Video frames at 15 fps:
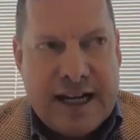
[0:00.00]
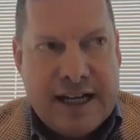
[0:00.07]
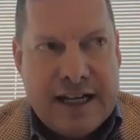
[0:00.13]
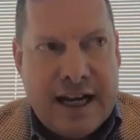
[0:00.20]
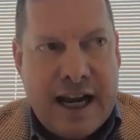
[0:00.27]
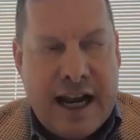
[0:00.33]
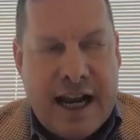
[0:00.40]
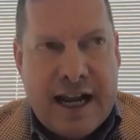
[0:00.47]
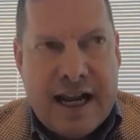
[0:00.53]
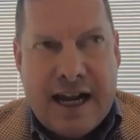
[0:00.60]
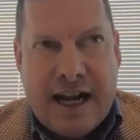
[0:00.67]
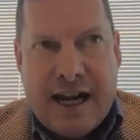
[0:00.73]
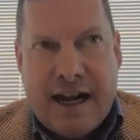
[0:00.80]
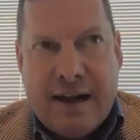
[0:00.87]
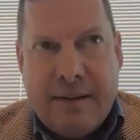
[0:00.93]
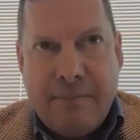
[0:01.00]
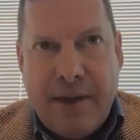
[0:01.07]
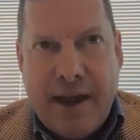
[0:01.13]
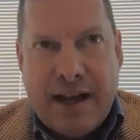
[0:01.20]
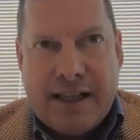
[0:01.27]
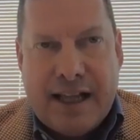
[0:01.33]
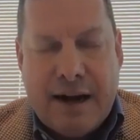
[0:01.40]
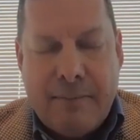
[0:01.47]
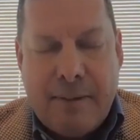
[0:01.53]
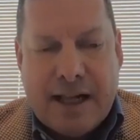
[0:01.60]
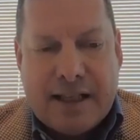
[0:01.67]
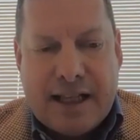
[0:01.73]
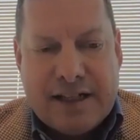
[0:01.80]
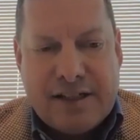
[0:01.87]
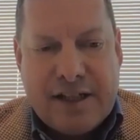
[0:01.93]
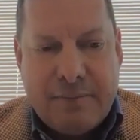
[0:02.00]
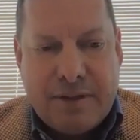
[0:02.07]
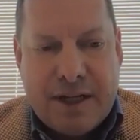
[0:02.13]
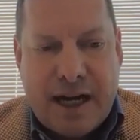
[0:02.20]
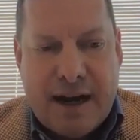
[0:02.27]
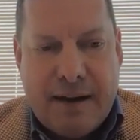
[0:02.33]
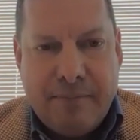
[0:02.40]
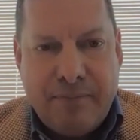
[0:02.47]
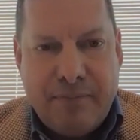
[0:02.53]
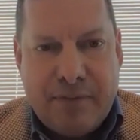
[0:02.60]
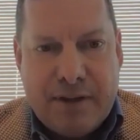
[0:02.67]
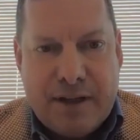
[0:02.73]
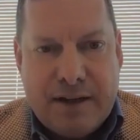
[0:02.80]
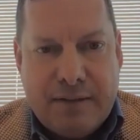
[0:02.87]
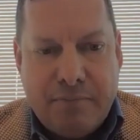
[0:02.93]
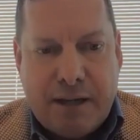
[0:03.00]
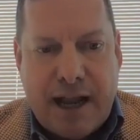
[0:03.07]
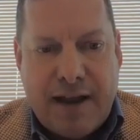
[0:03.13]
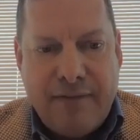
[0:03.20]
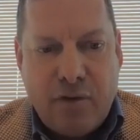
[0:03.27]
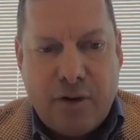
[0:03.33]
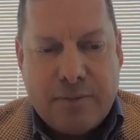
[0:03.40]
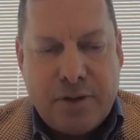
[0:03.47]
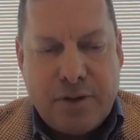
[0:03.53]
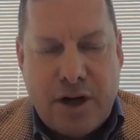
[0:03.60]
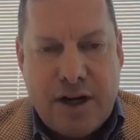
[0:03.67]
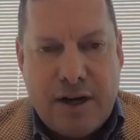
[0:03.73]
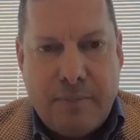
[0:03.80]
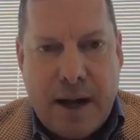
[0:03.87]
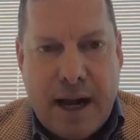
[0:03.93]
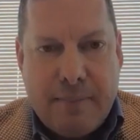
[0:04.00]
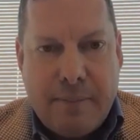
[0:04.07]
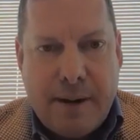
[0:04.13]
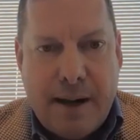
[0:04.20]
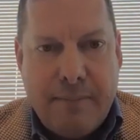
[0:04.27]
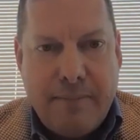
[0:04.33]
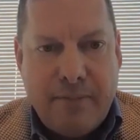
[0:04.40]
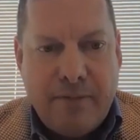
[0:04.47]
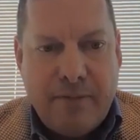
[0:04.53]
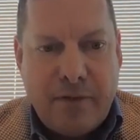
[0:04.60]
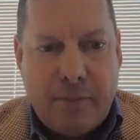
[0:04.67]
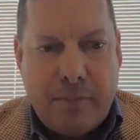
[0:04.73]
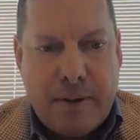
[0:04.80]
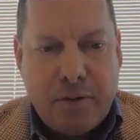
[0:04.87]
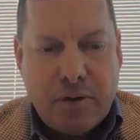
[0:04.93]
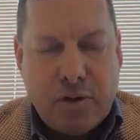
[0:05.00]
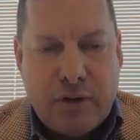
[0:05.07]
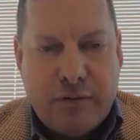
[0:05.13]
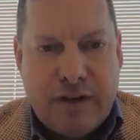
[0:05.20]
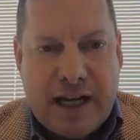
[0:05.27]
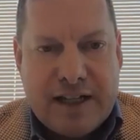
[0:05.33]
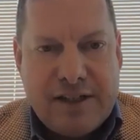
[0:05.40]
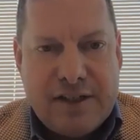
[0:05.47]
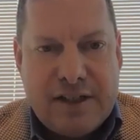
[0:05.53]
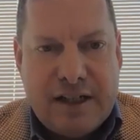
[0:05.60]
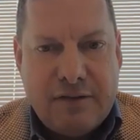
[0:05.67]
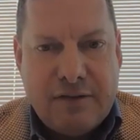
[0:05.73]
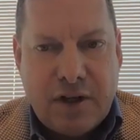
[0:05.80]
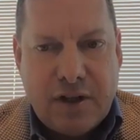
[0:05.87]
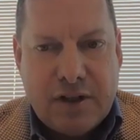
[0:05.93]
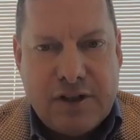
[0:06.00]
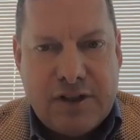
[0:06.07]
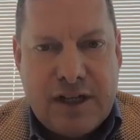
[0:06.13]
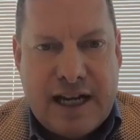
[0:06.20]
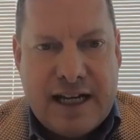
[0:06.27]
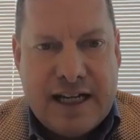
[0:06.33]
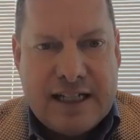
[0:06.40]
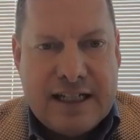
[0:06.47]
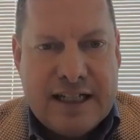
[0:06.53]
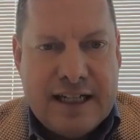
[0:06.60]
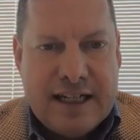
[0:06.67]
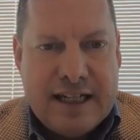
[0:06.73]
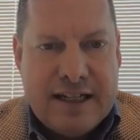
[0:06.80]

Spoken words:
And about that same time, platforms started to pop up for people to invest in real estate